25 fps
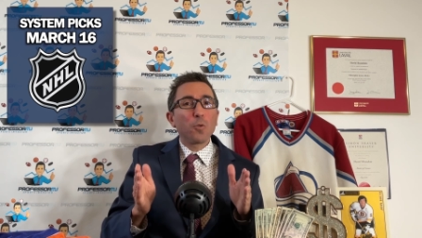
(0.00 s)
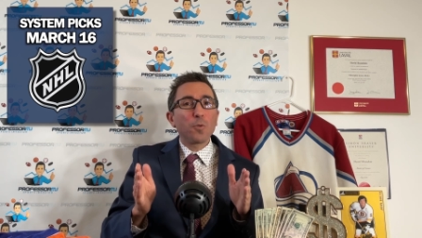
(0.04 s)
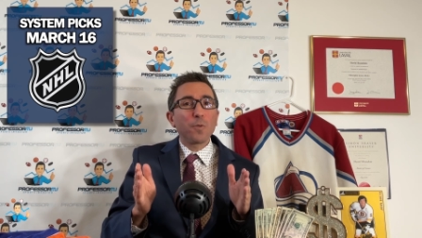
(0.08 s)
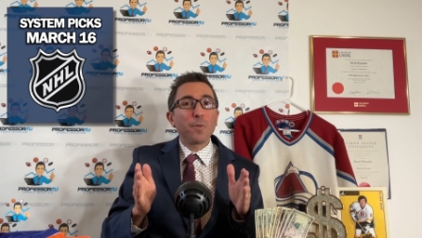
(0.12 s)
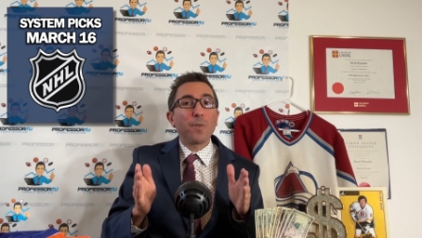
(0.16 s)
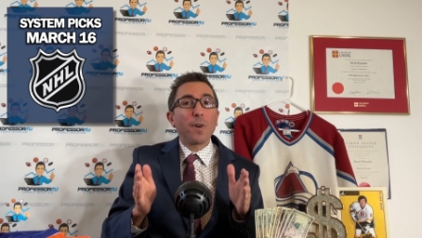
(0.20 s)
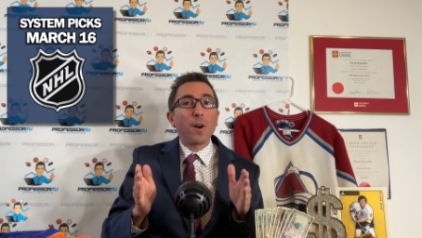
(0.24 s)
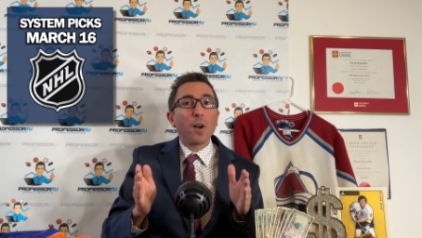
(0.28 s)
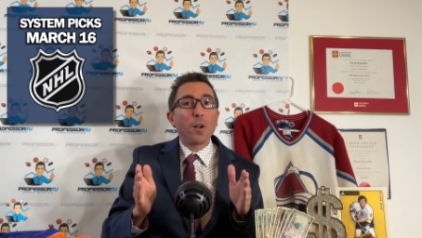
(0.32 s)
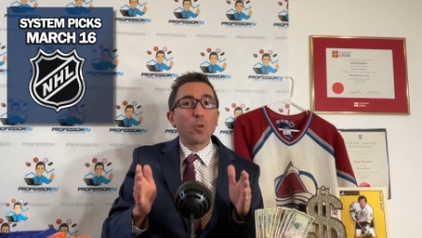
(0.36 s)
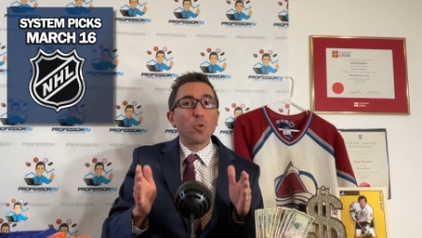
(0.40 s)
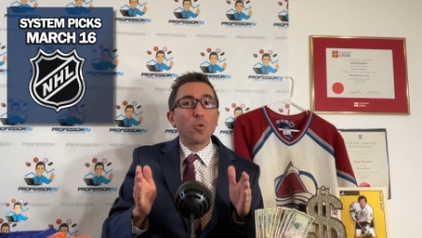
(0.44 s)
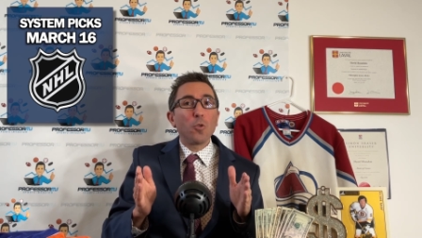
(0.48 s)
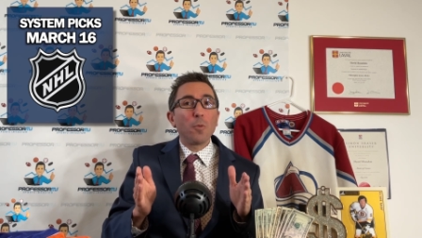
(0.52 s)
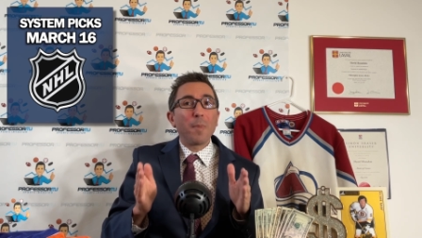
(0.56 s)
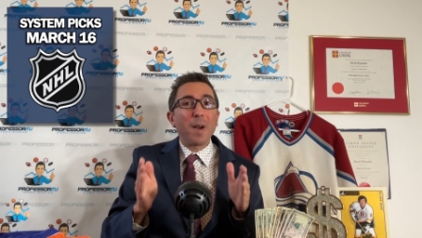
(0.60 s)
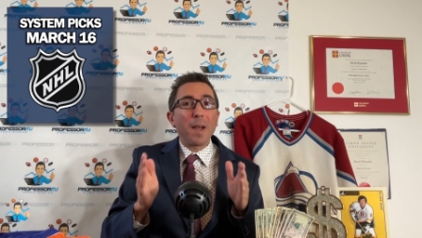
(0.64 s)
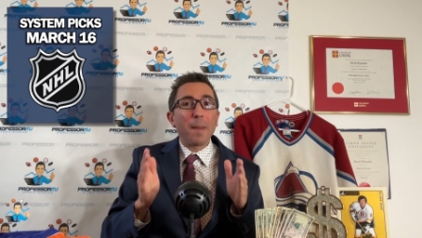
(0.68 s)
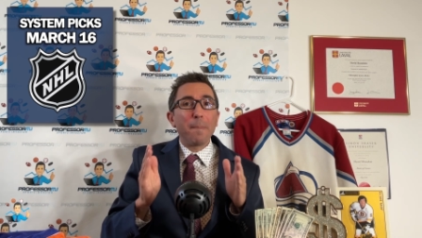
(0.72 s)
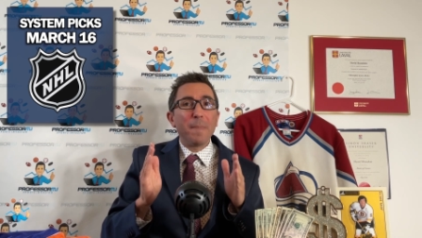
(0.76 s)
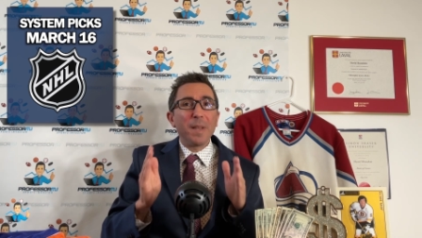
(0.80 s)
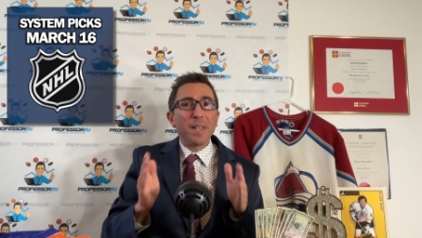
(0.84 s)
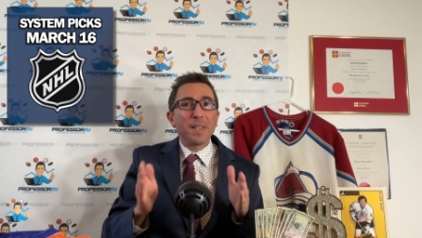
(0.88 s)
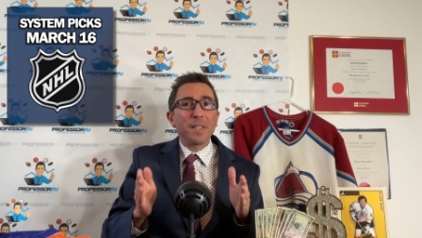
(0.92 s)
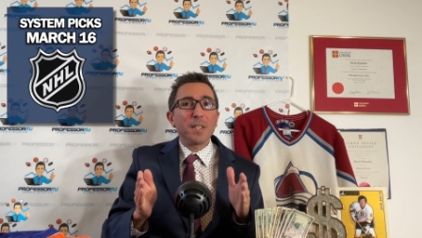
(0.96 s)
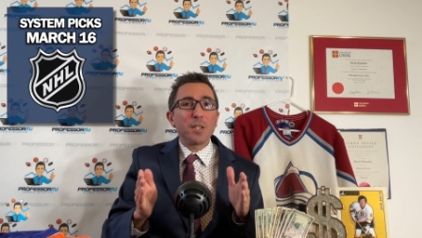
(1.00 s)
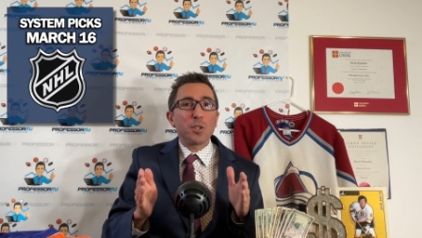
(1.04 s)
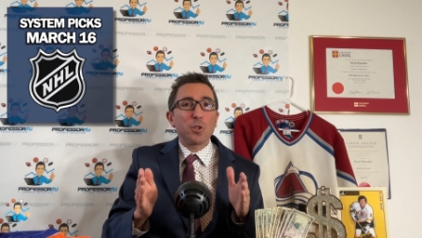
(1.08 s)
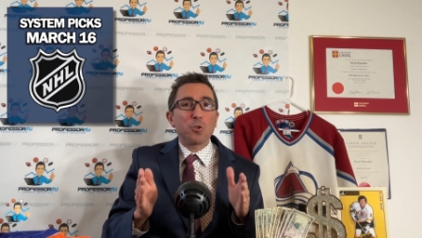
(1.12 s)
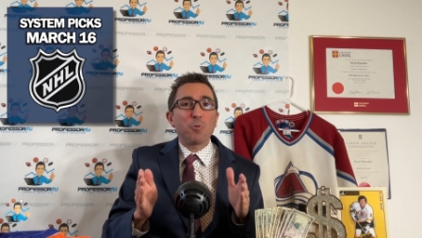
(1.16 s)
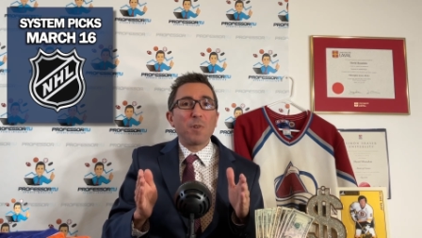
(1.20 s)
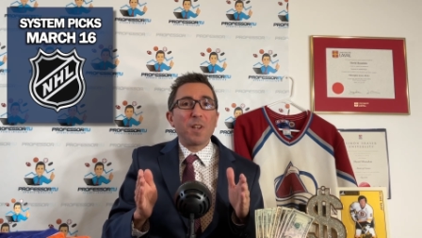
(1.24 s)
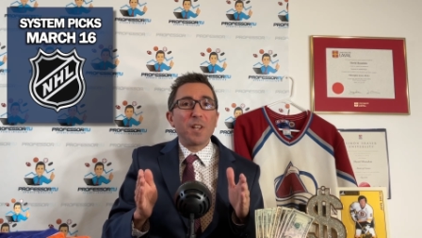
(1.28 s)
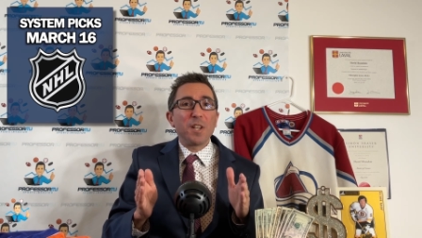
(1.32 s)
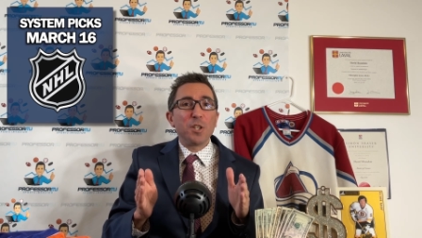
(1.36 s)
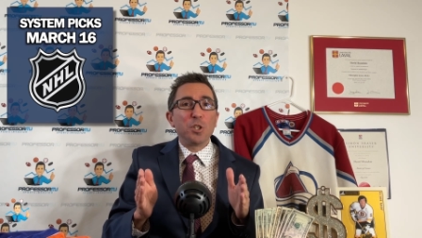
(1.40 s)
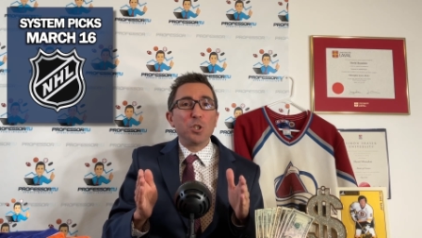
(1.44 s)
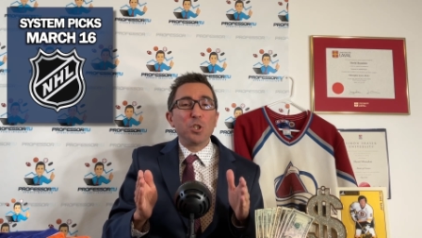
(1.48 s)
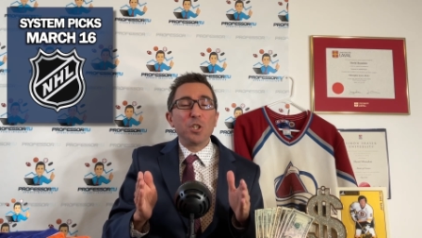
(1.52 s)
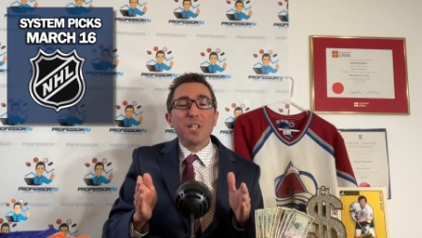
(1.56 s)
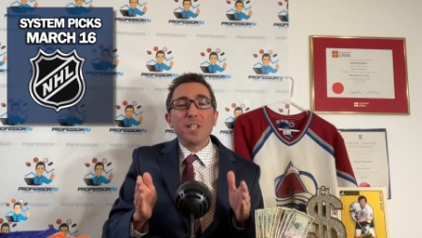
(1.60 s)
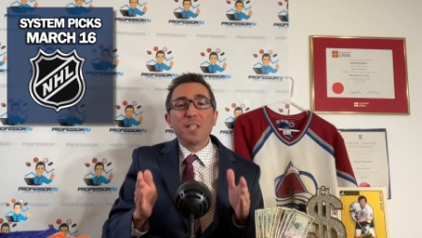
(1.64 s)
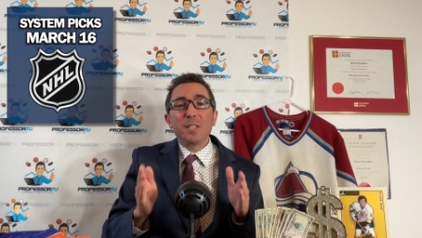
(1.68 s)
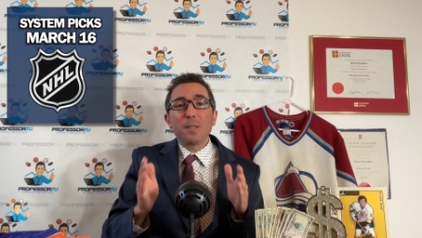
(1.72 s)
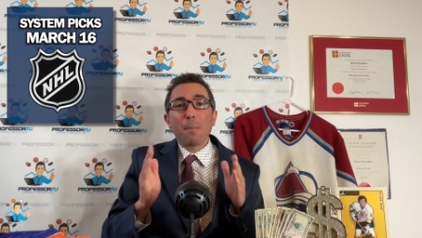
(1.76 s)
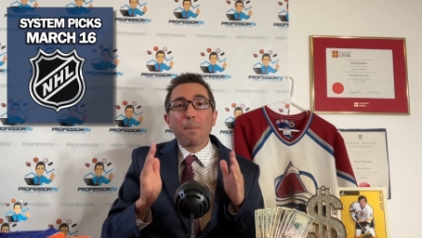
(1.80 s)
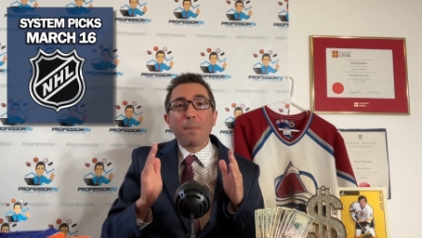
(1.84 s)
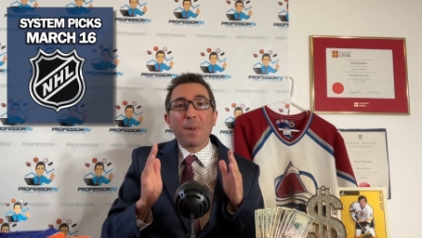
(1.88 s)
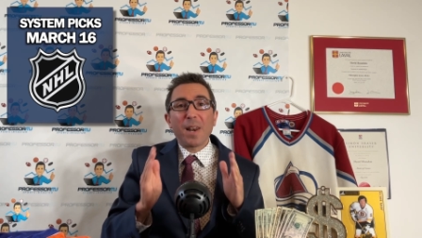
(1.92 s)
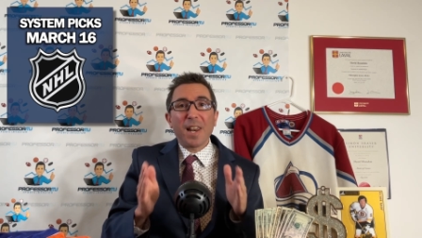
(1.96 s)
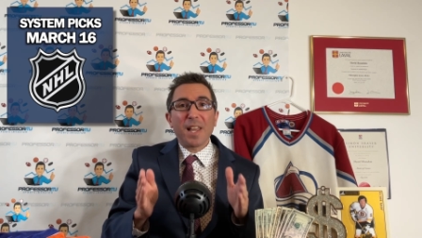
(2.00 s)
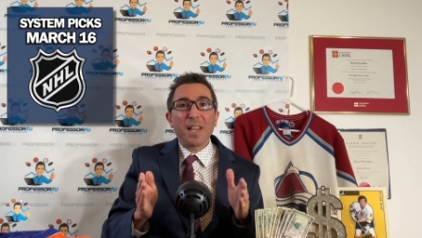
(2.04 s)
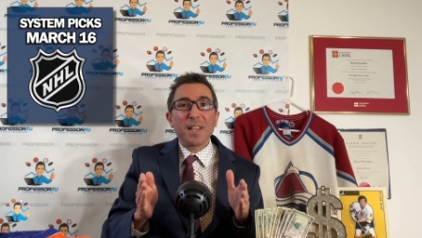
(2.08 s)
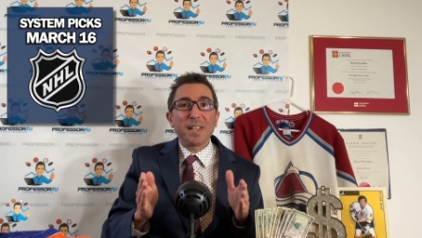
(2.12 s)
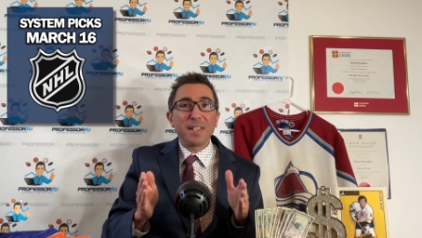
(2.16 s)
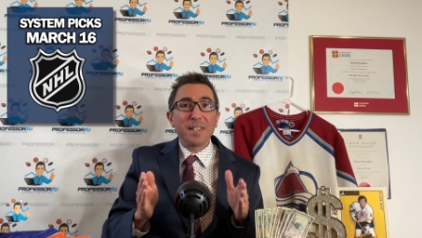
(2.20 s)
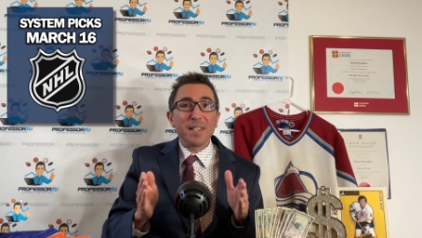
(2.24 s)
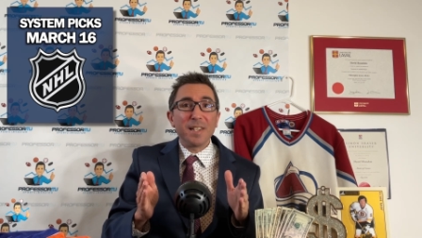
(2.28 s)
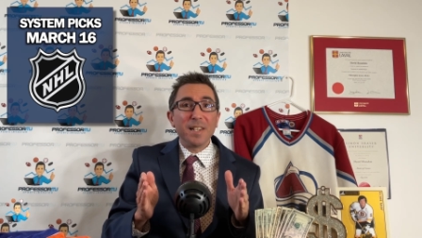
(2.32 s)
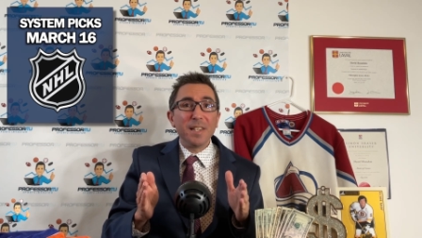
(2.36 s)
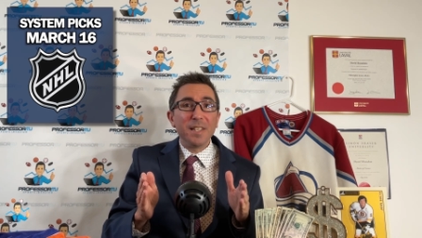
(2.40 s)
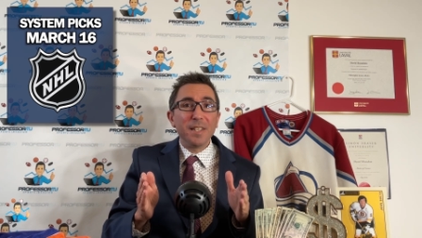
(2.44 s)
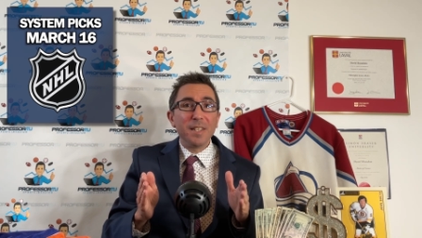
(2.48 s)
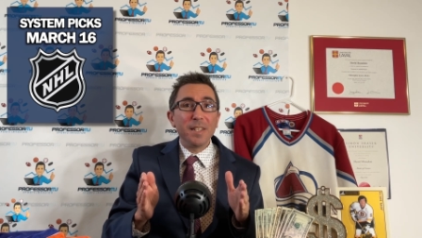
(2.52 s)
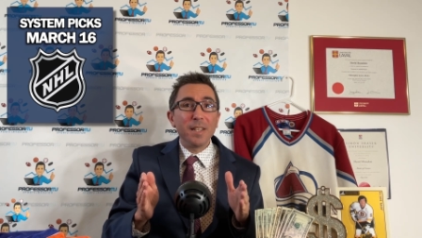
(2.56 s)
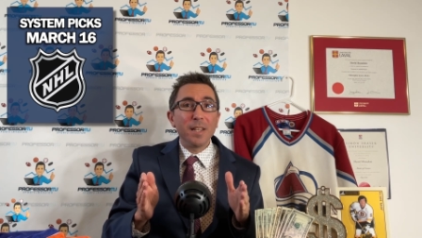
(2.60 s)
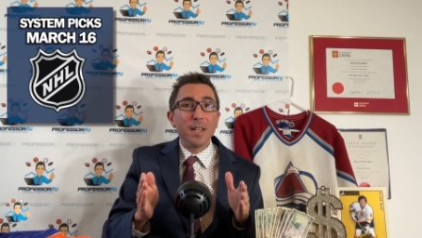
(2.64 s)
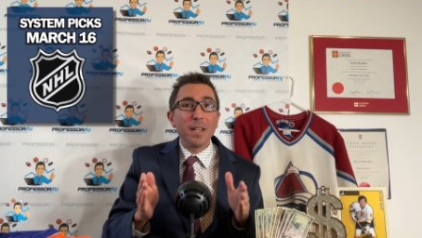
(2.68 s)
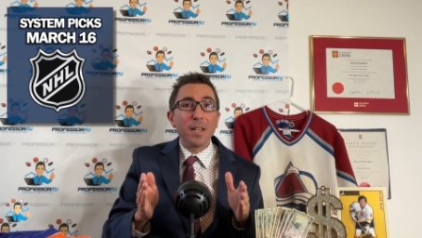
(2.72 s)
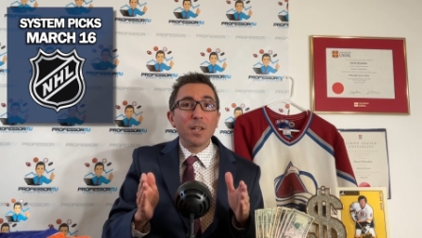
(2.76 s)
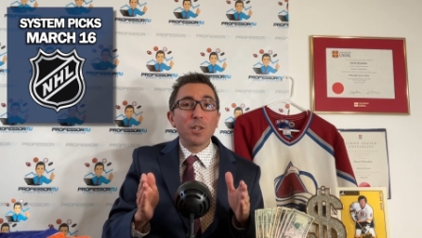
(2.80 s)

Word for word: follow my betting strategies blindly,